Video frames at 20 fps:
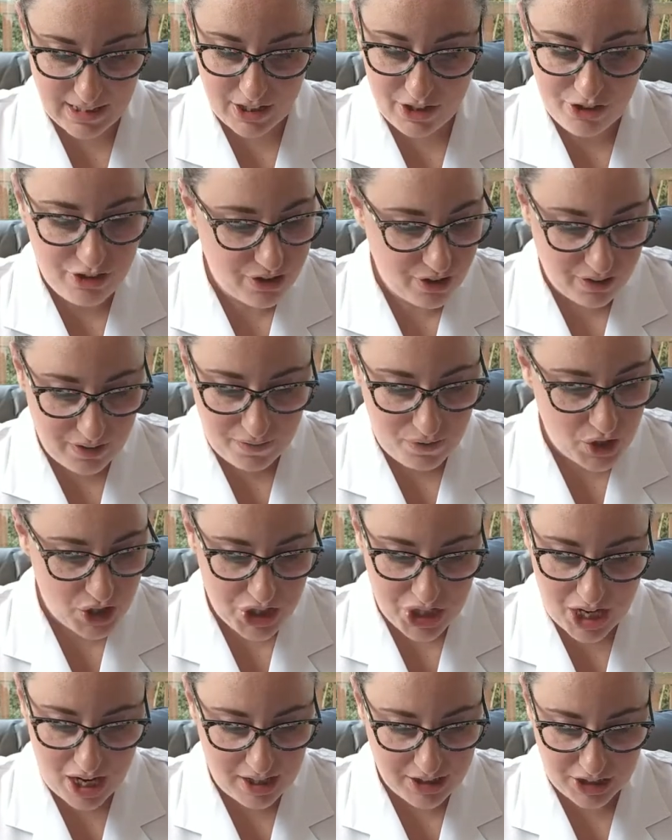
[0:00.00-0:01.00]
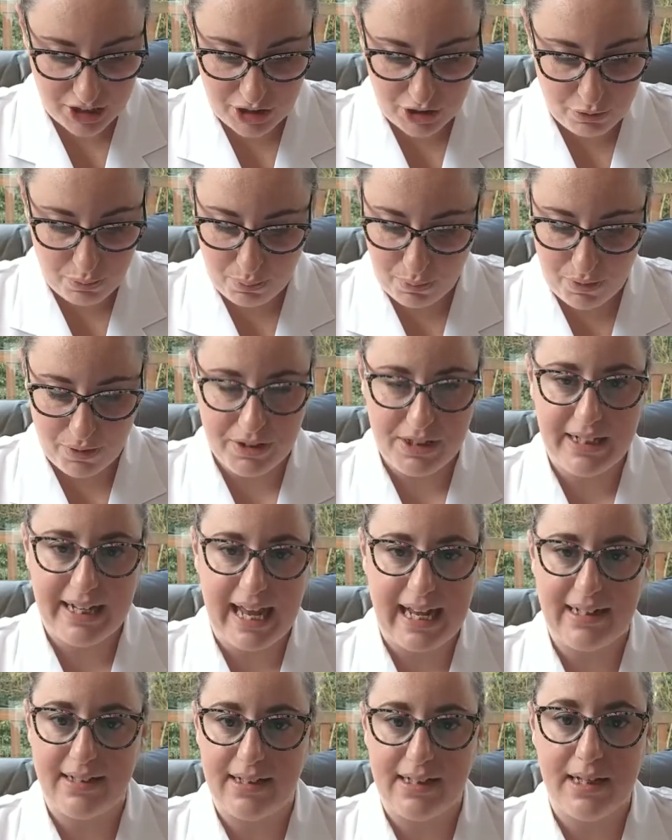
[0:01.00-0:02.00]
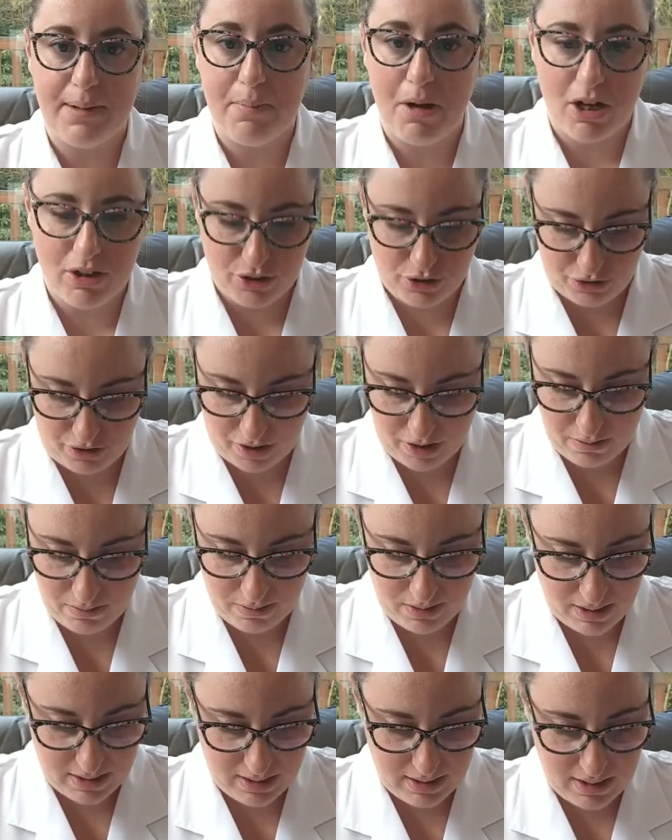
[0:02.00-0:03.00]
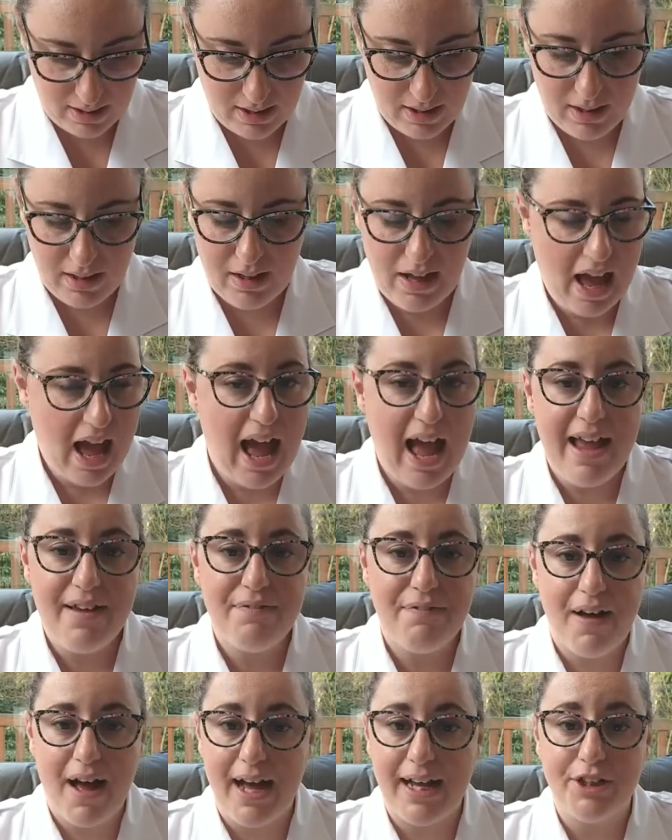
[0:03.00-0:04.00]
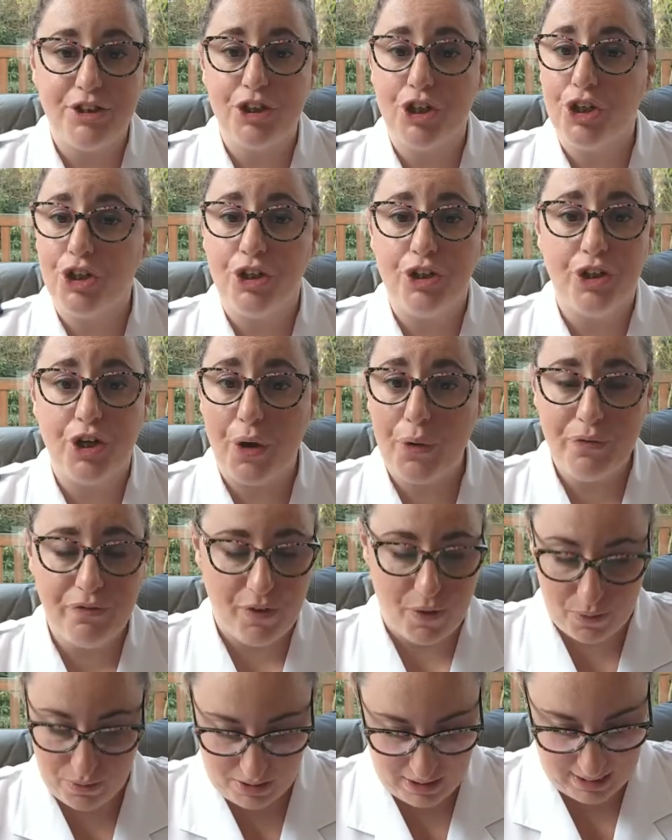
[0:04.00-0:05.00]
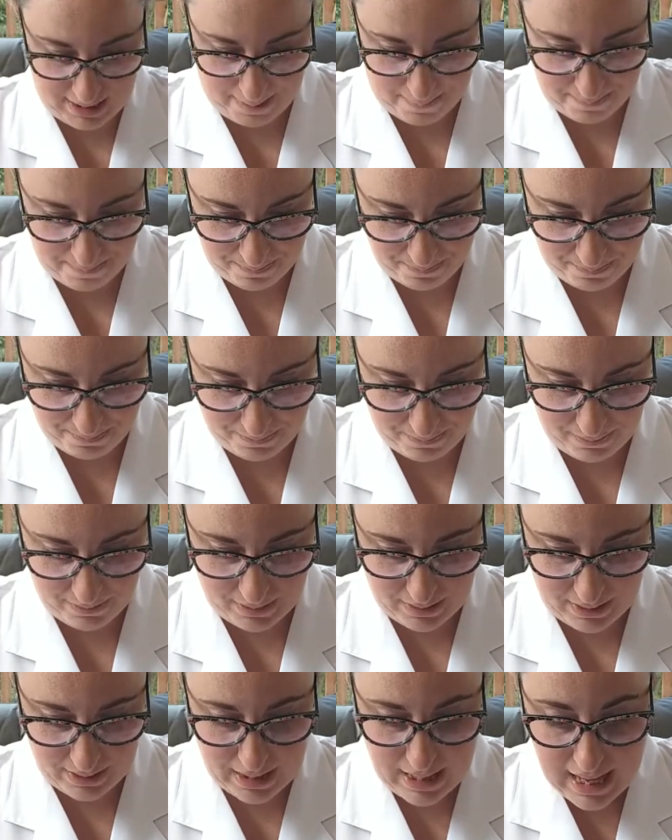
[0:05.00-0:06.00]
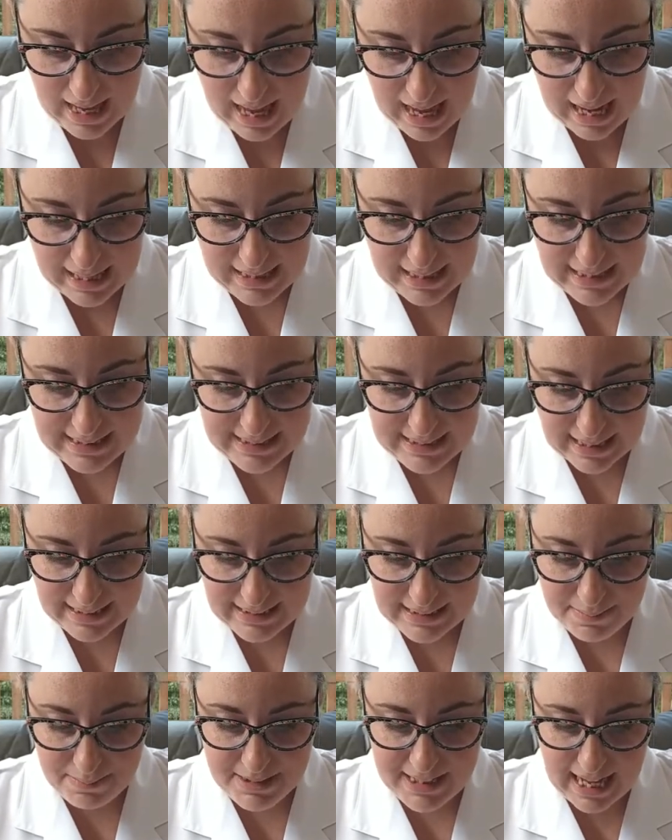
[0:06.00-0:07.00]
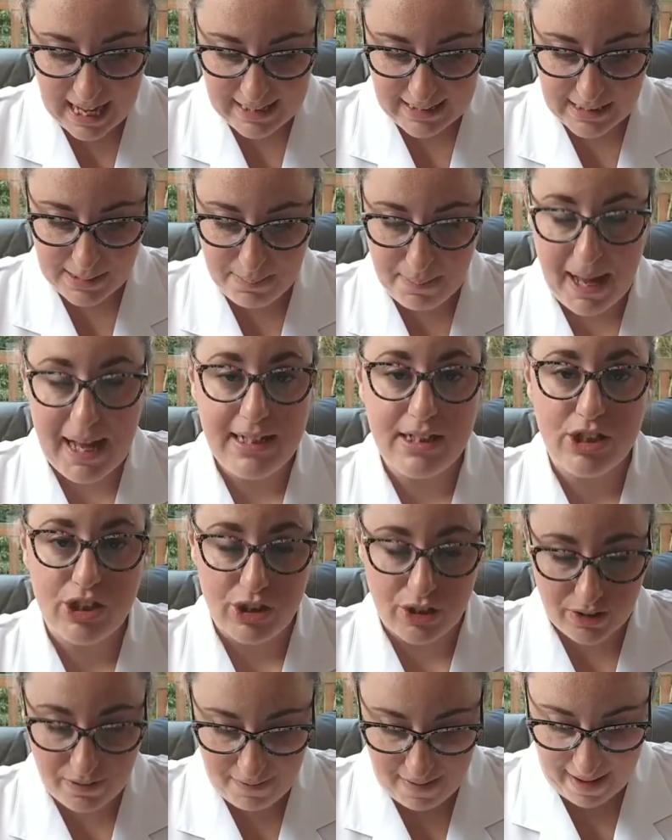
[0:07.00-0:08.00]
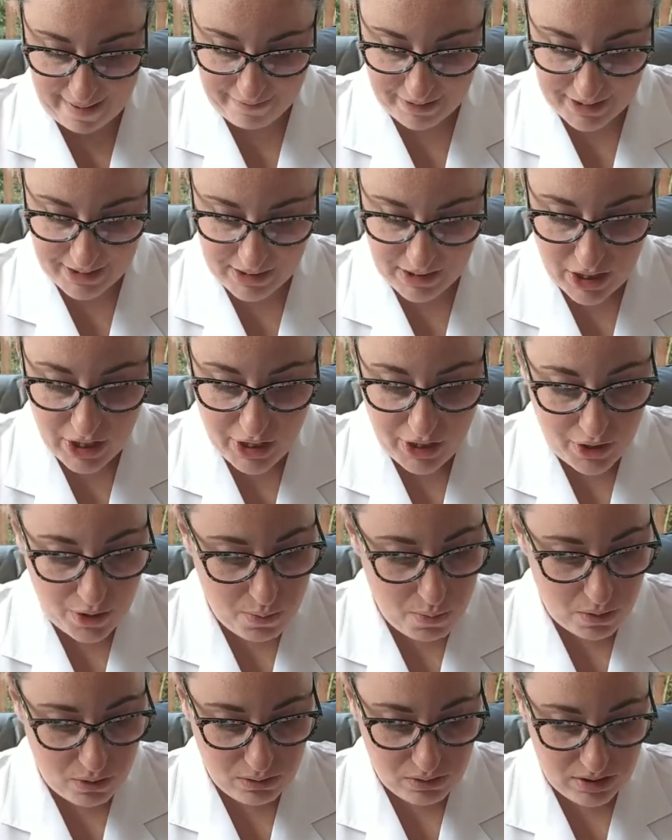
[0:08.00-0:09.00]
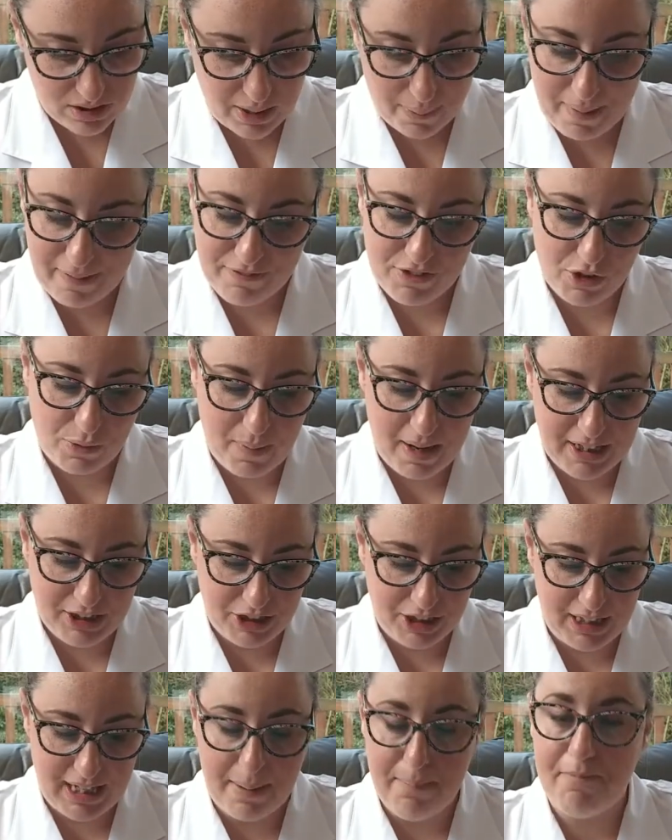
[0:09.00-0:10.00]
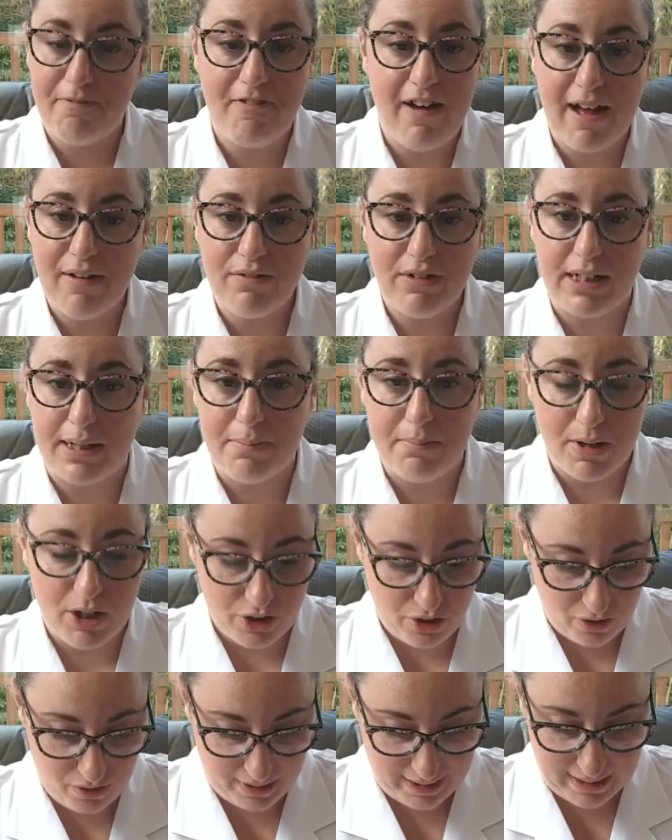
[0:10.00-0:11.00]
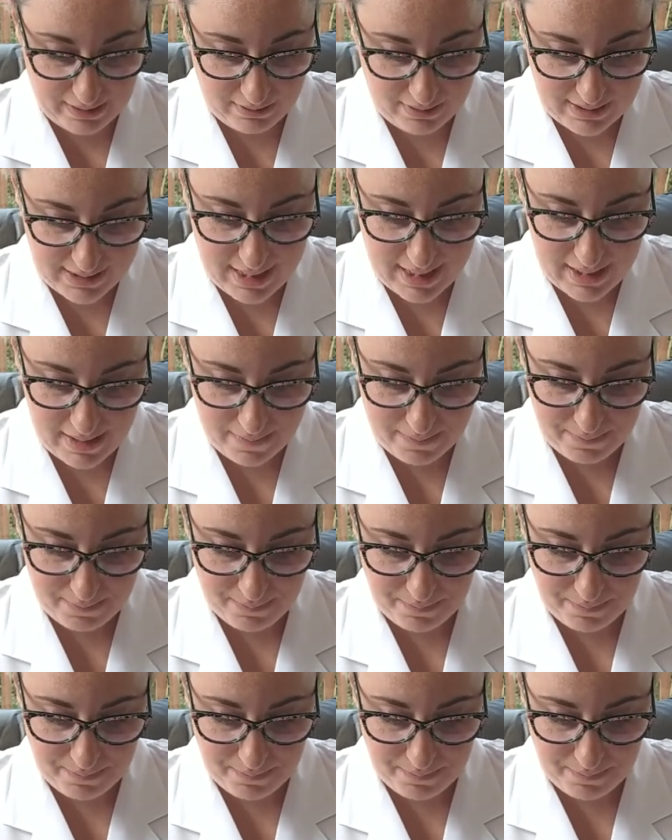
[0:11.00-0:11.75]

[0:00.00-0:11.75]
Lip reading: that none of the charges you've brought against him are true. I find no fault in him. And I sent him to Antipas, son of Herod, who also, after questioning him, found him not guilty.